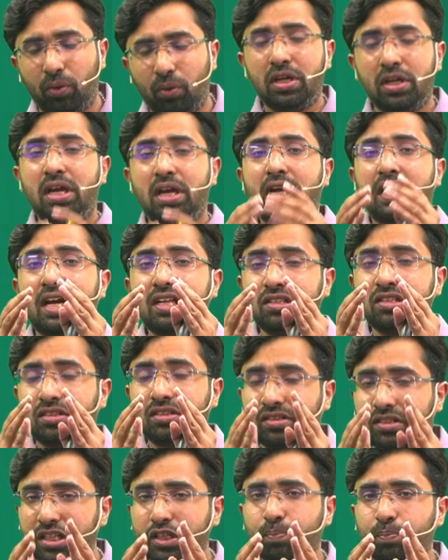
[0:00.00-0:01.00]
Guys,
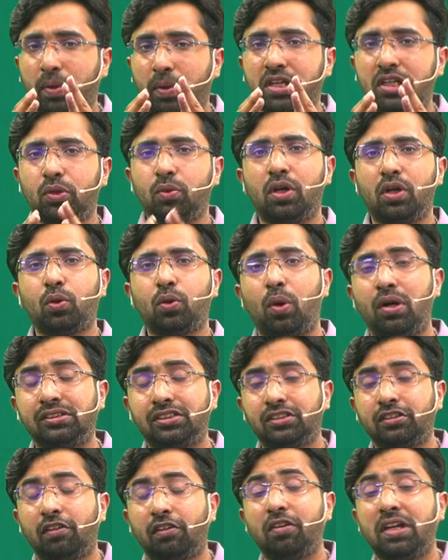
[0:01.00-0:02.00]
this particular concept
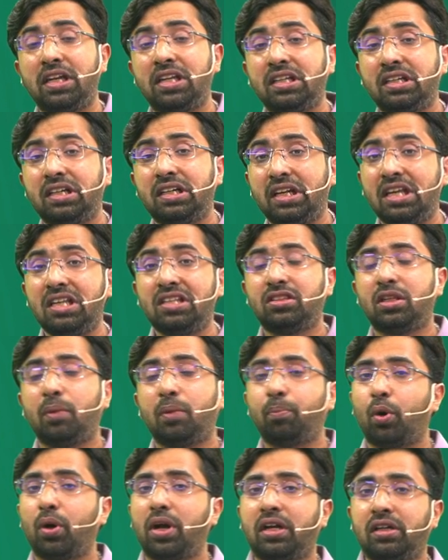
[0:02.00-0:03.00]
will increase the
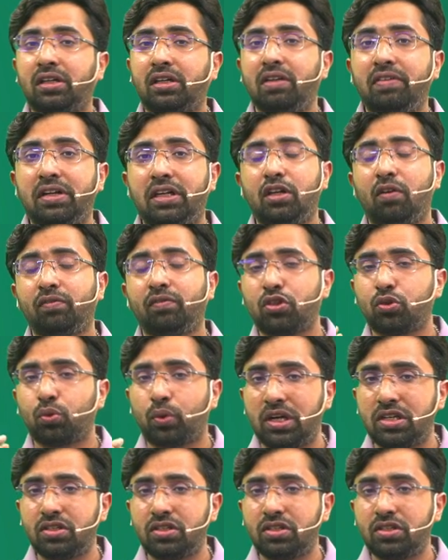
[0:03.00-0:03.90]
productivity of the students